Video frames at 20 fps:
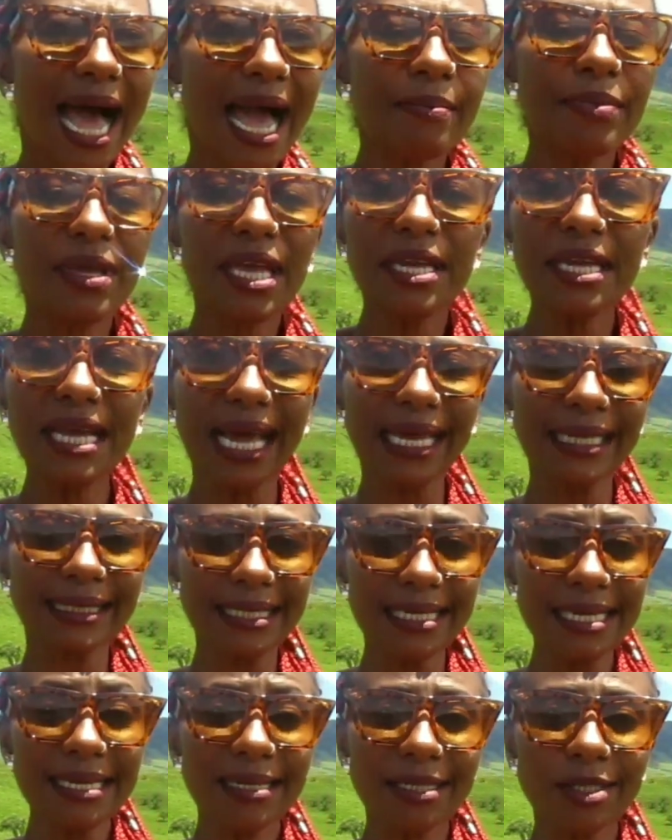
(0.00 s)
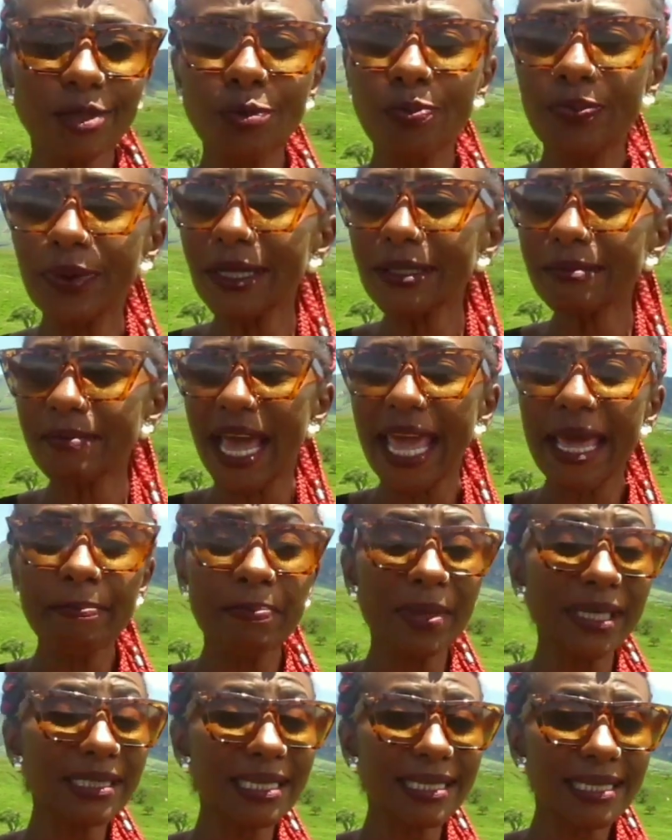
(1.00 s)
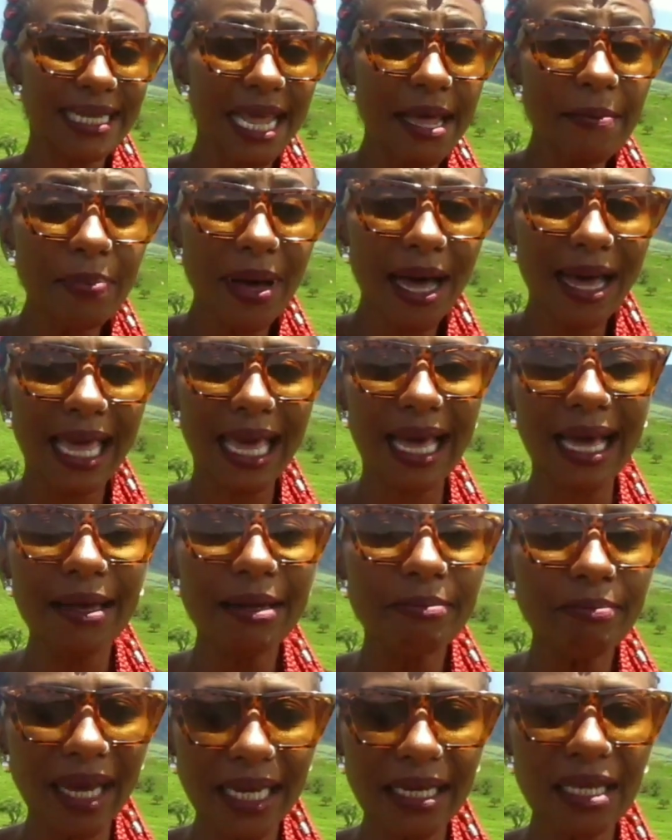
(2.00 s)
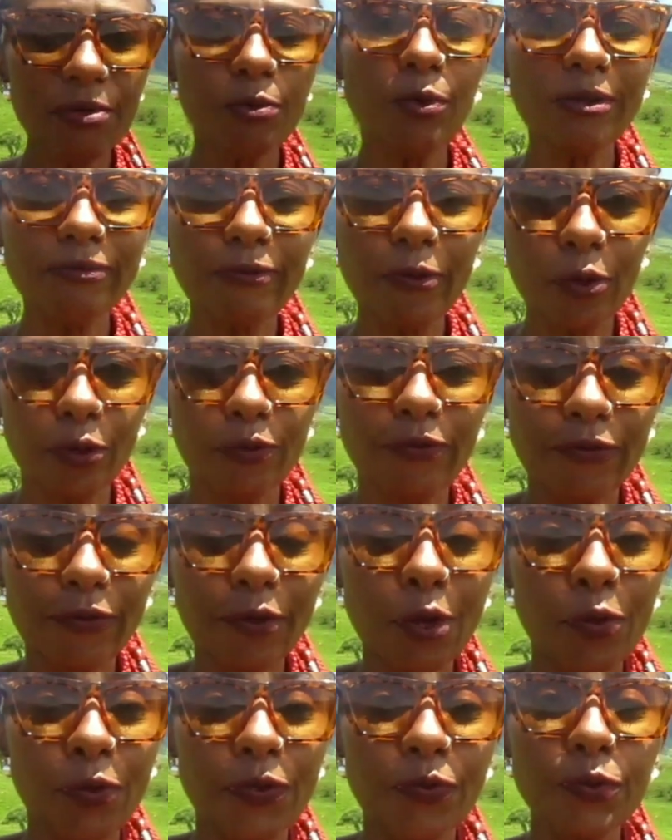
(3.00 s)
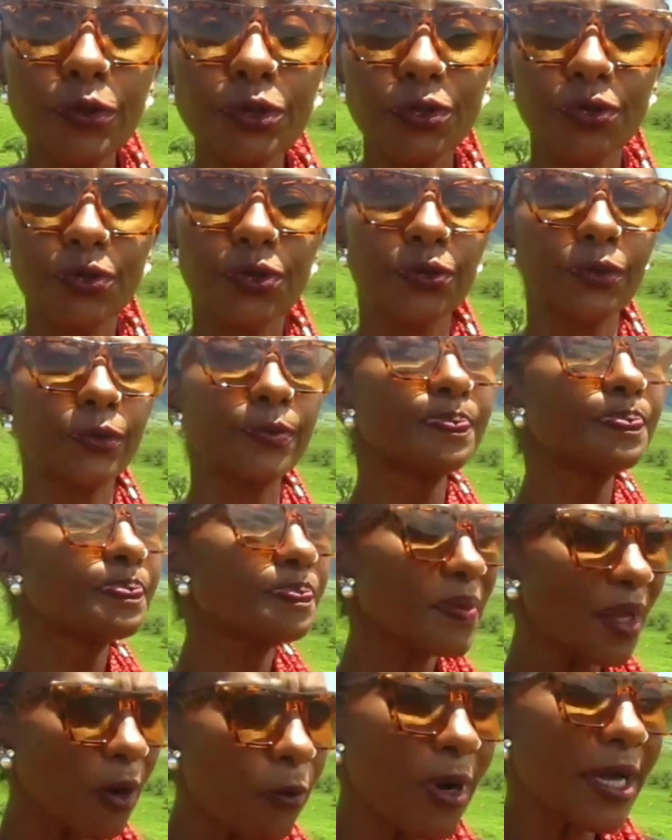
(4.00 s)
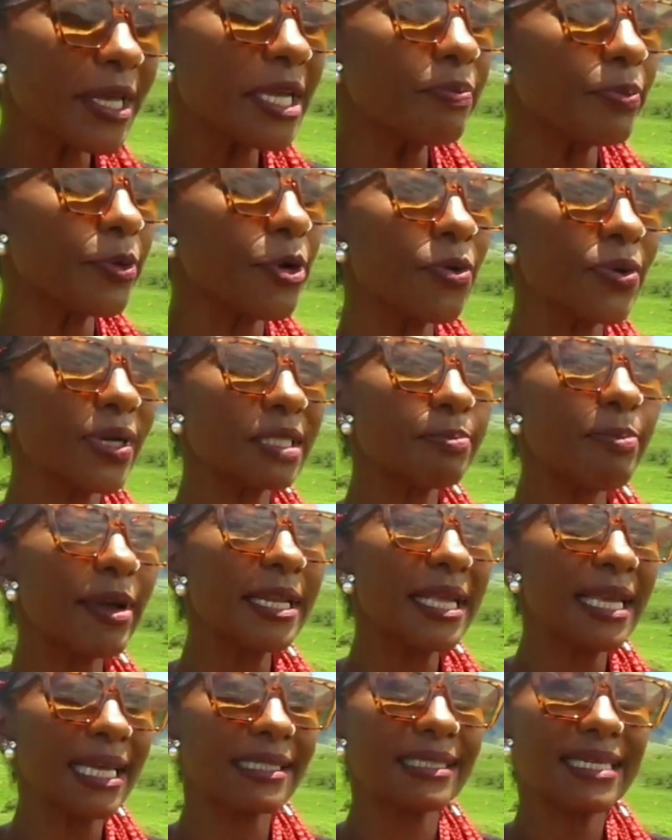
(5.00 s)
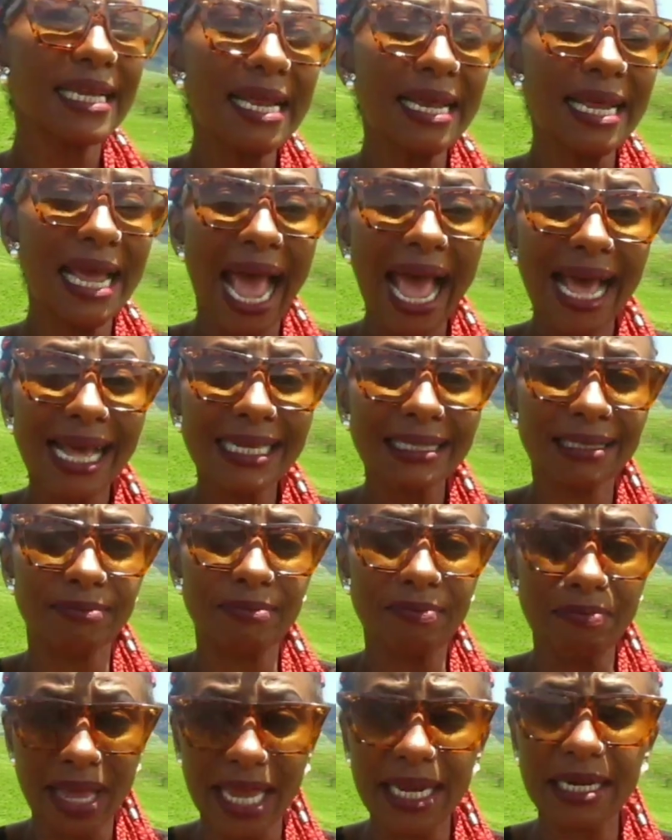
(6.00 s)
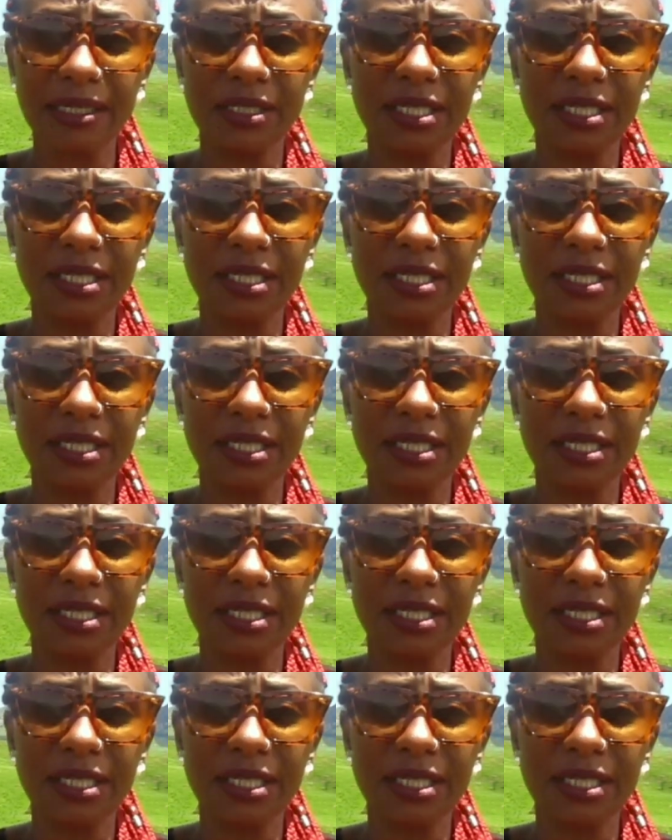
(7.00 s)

I'm getting ideas to build my business empire, and money will flow through to you. Work in progress, but yes, it has made a